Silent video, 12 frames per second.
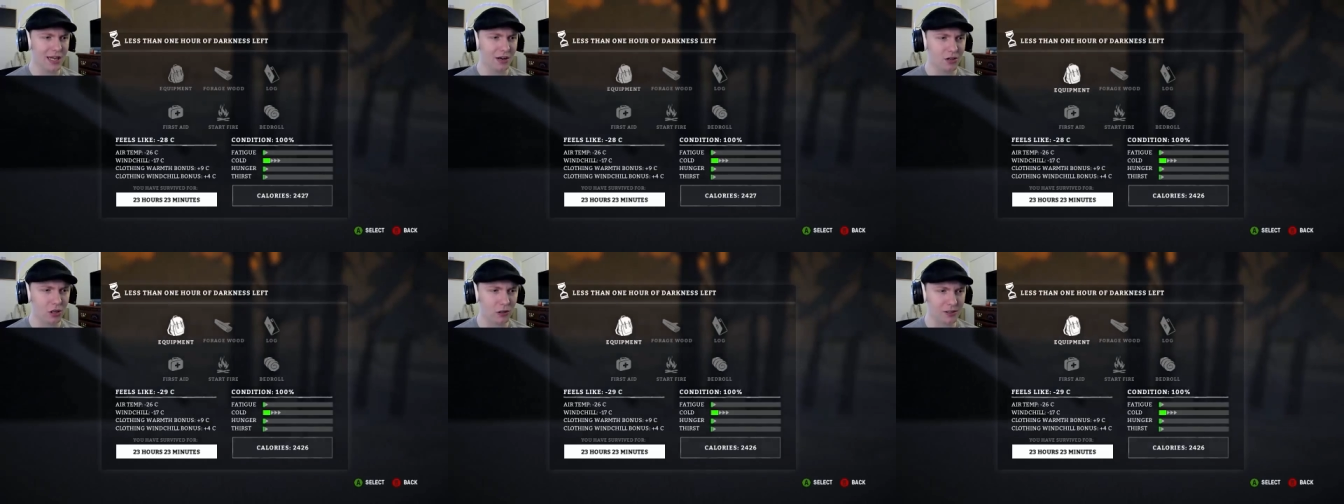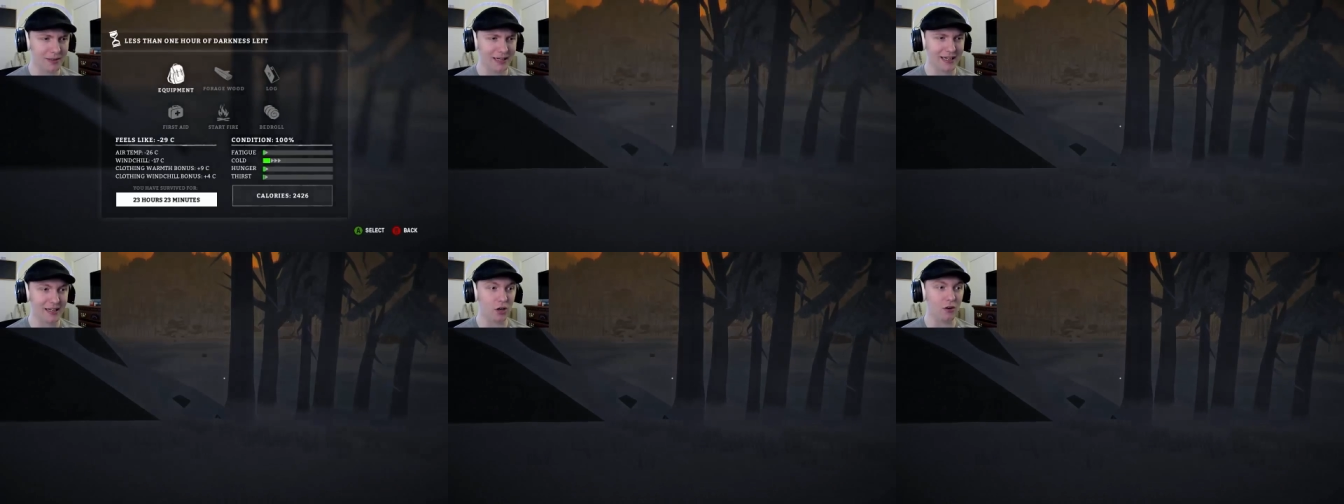How cold am I
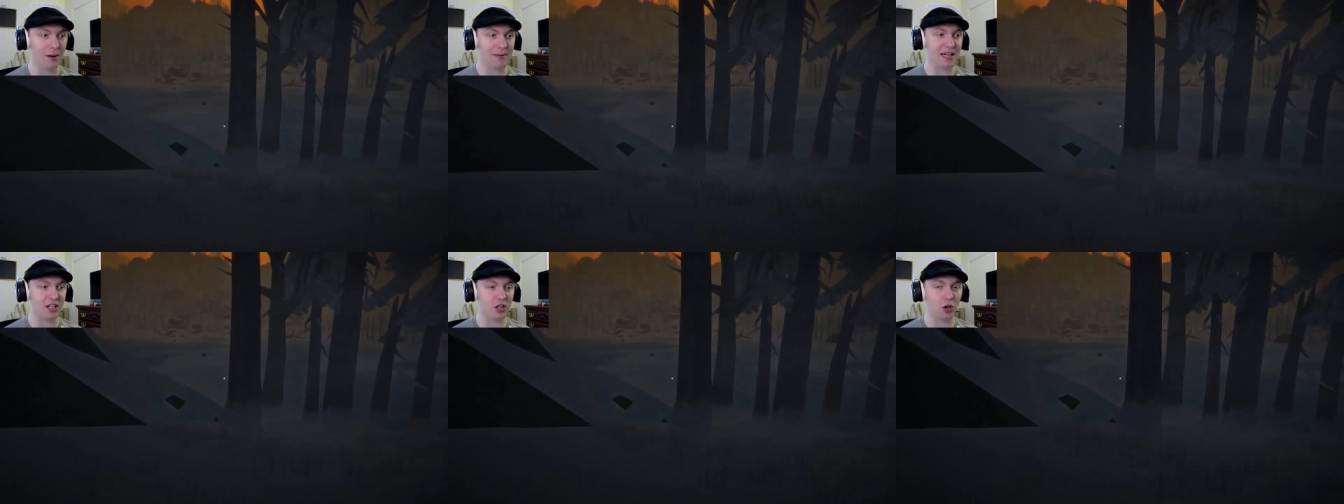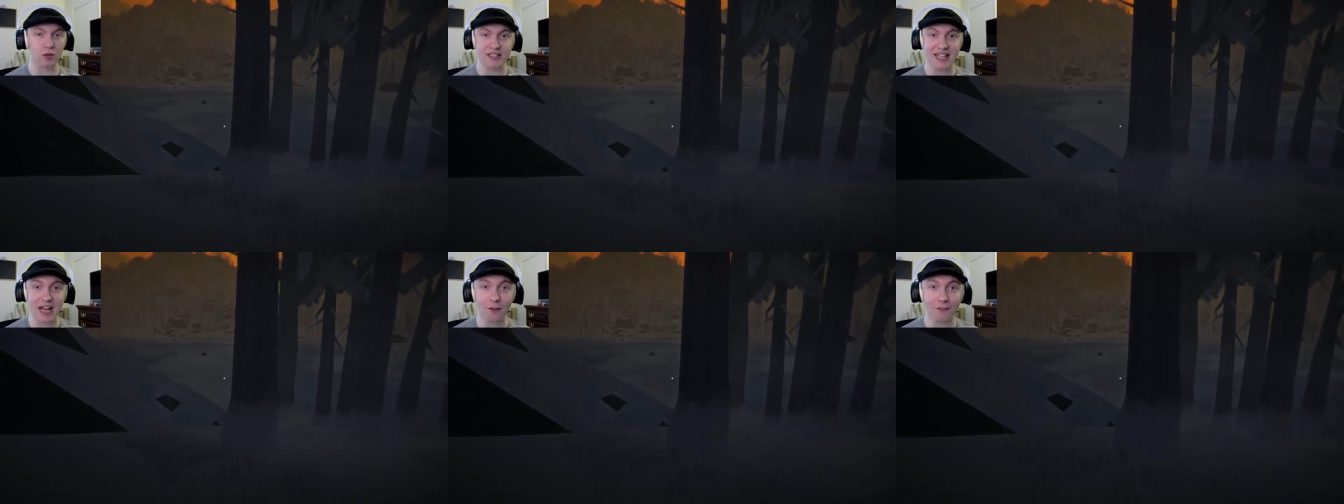getting? Oh, I'm getting cold
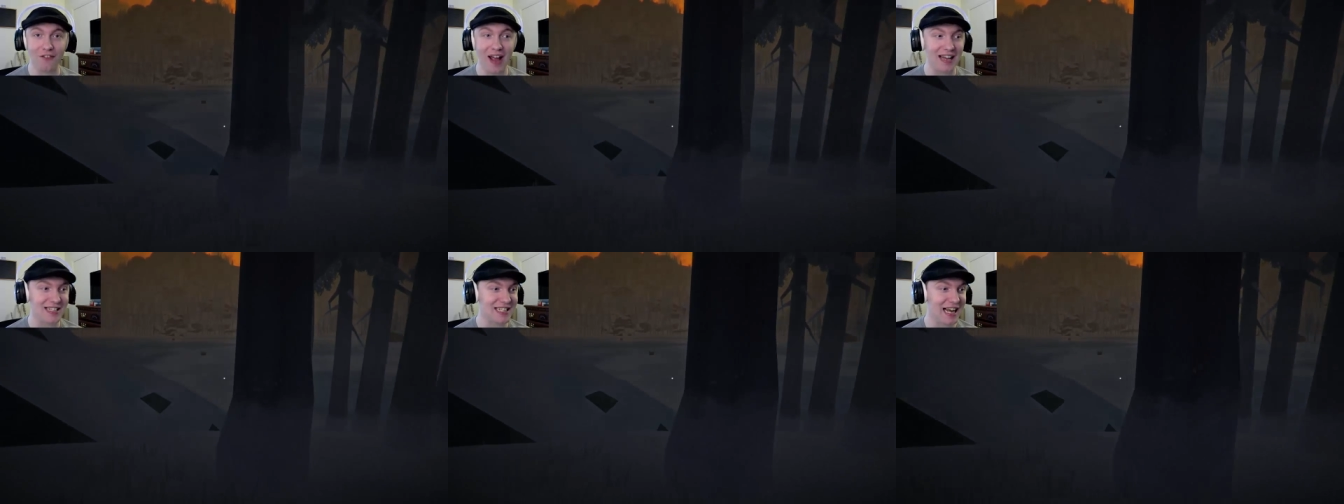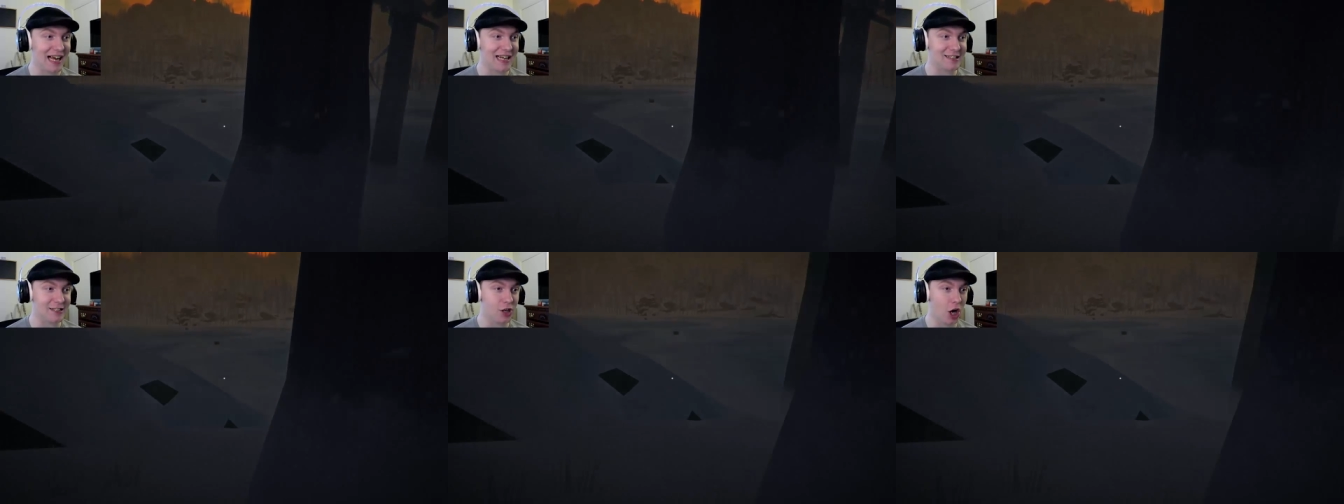as hell fast,
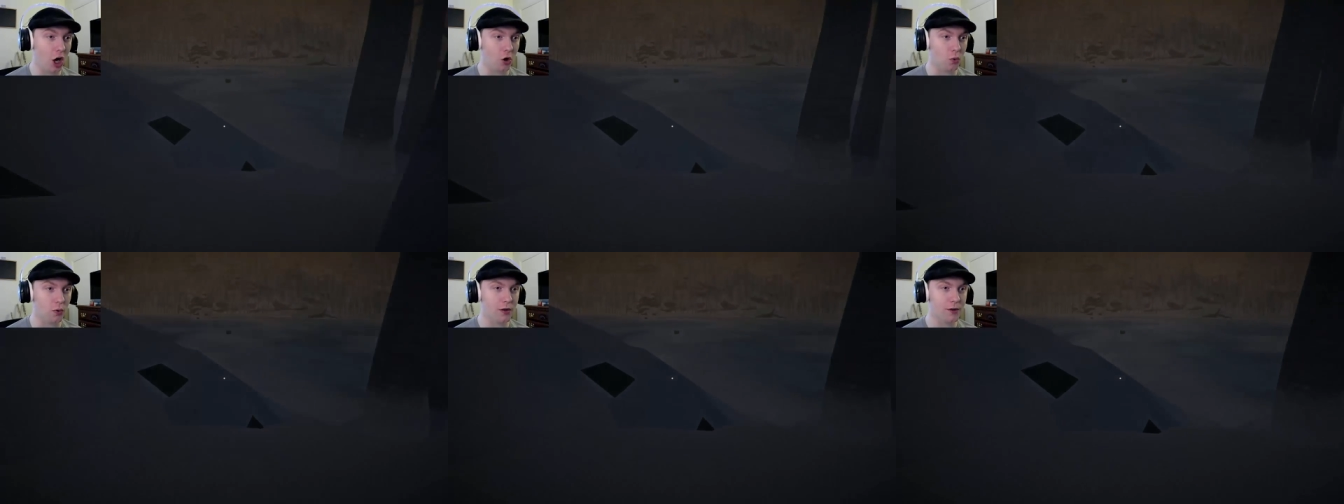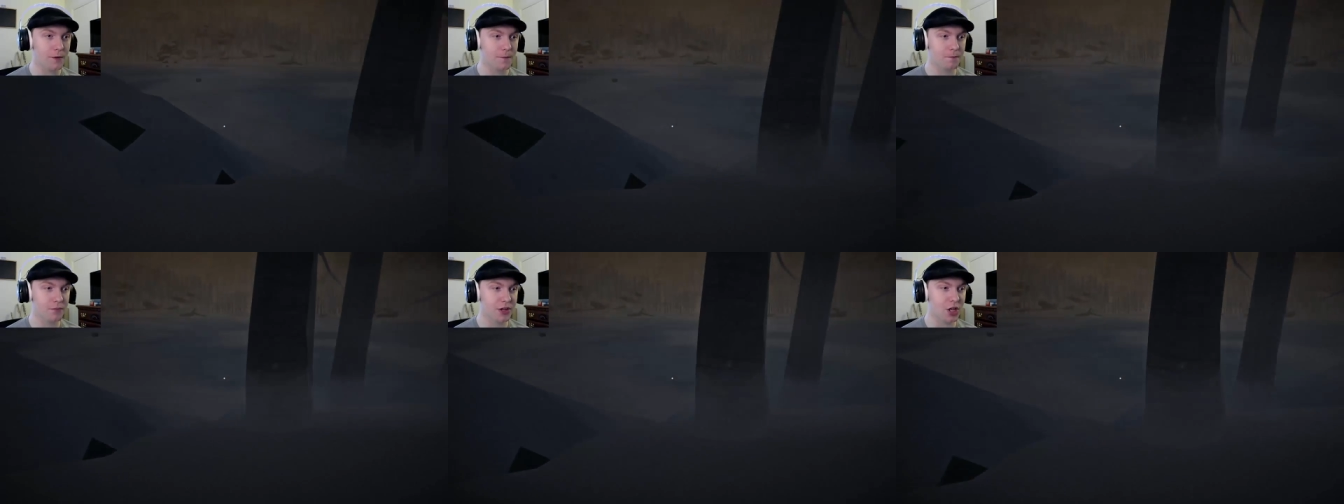guys. No!
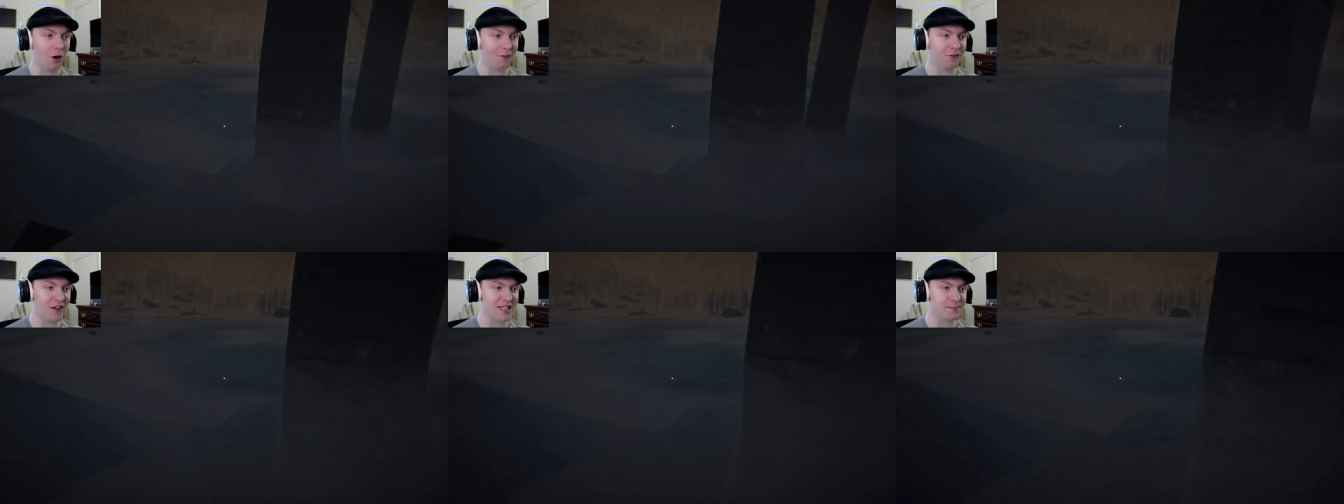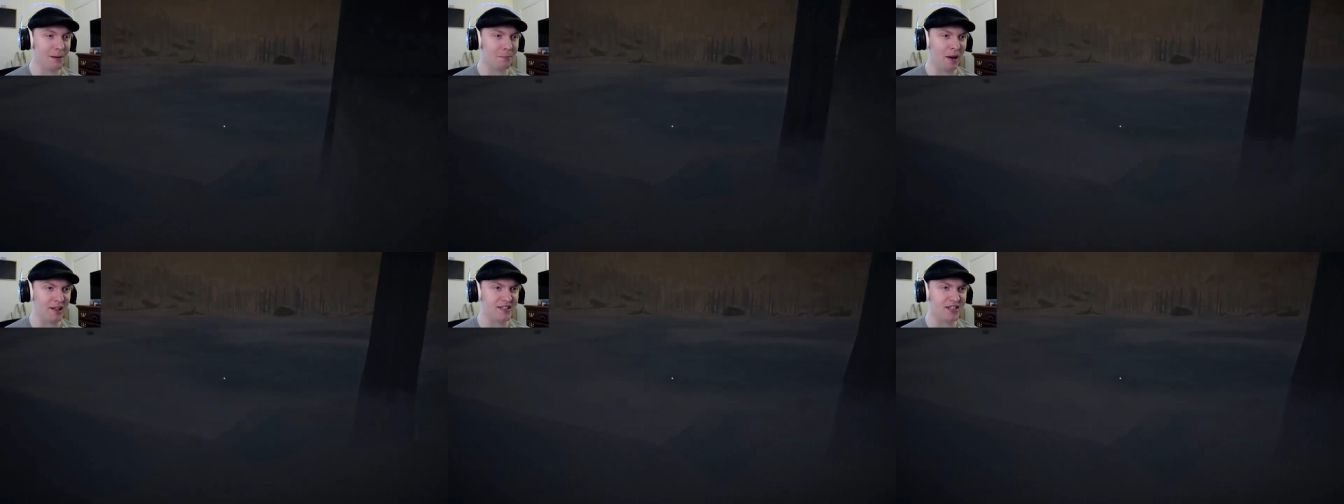Don't freeze my
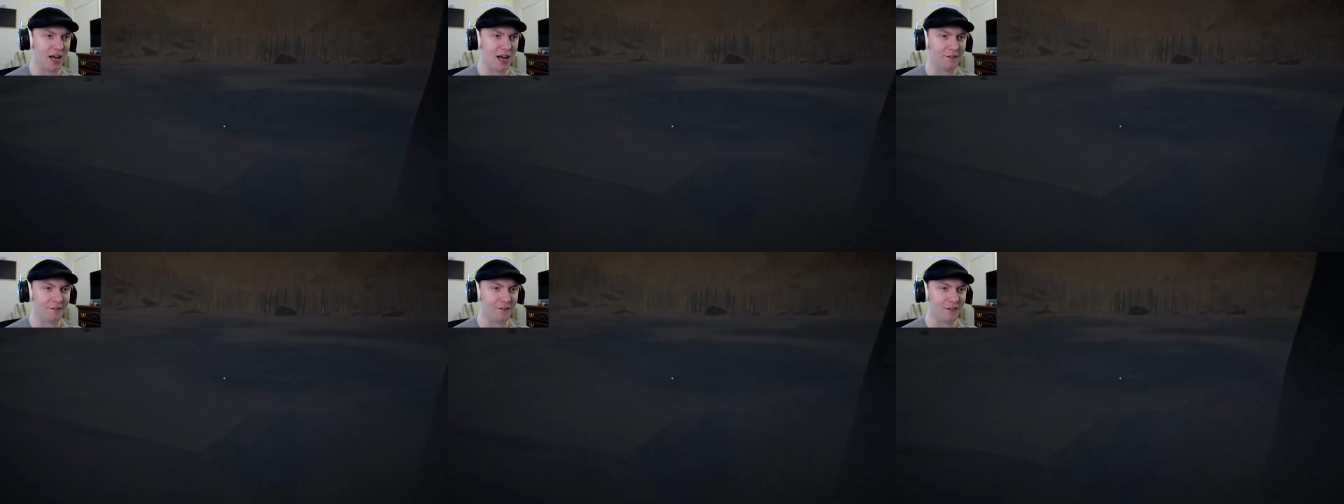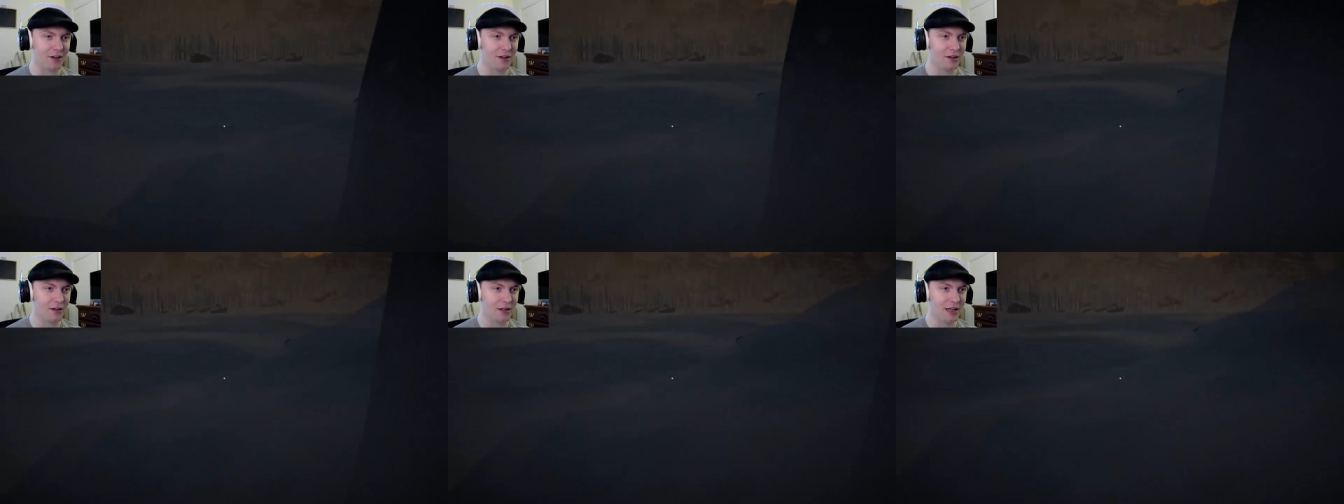buns off!
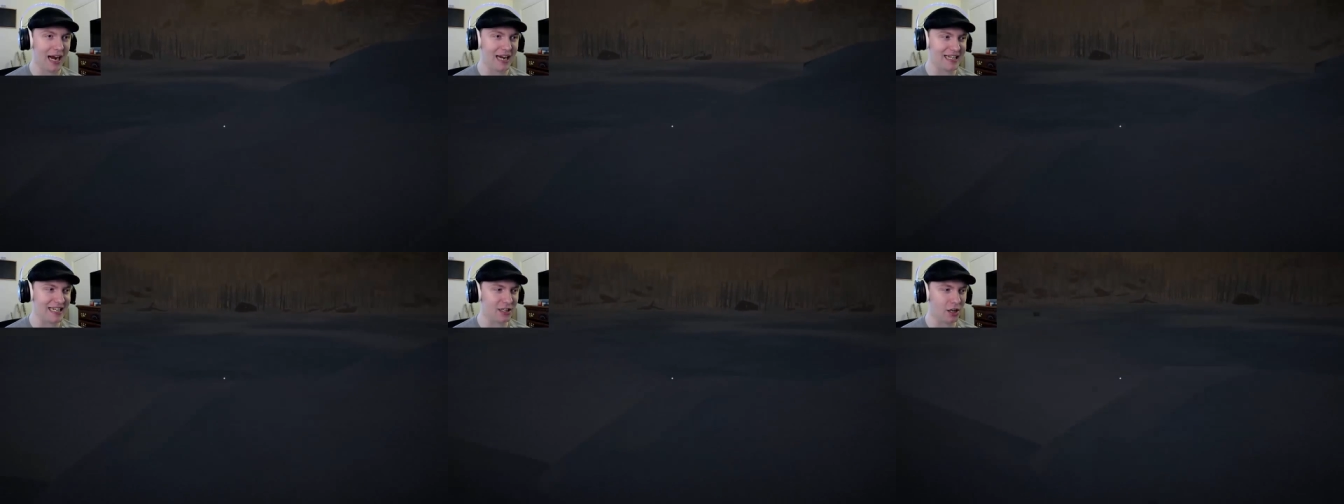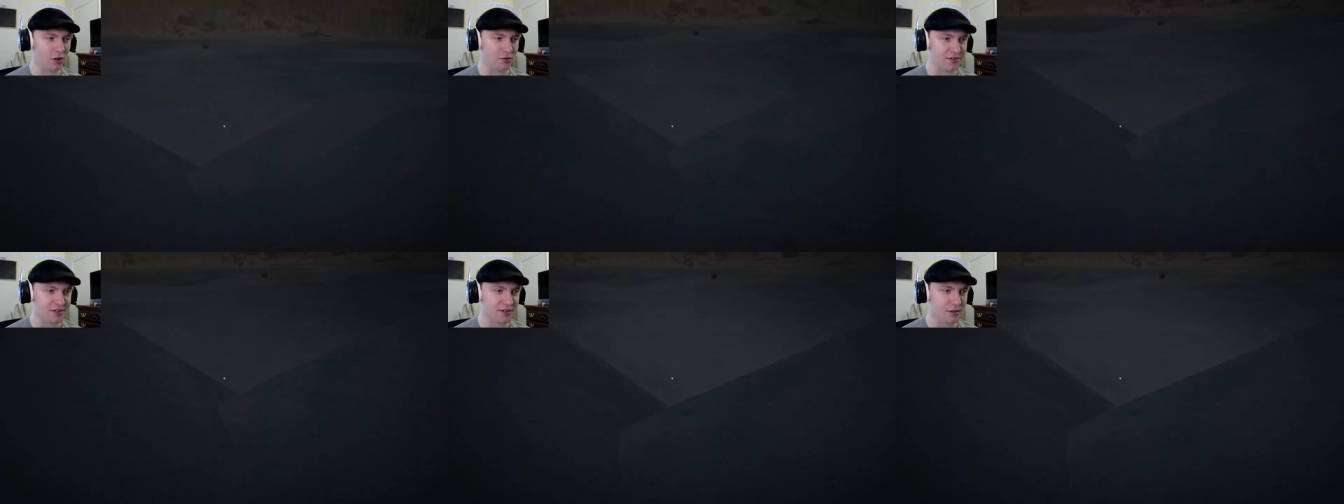I need
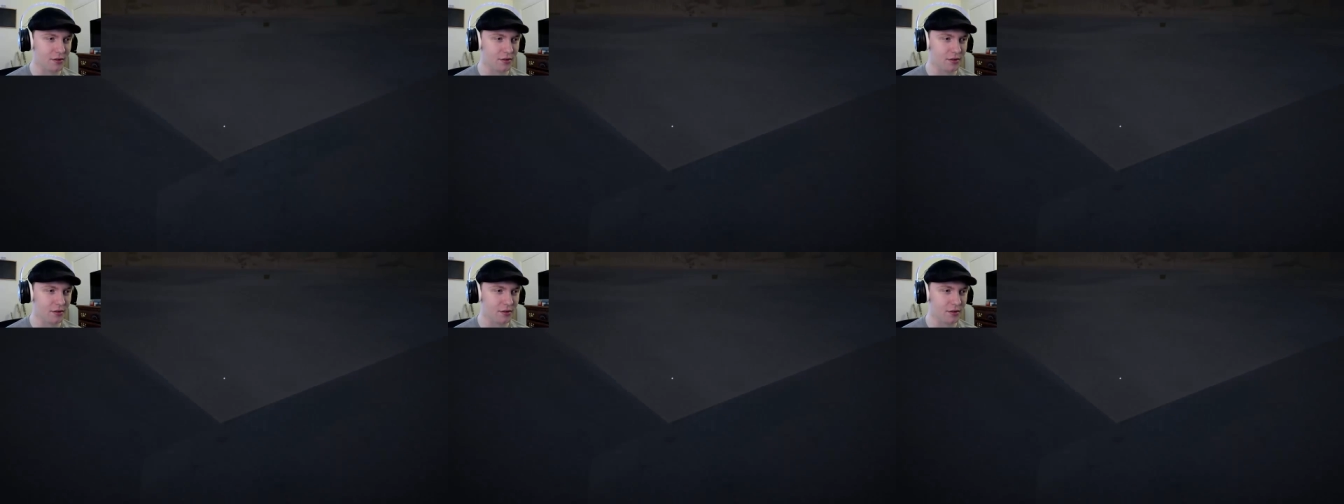those.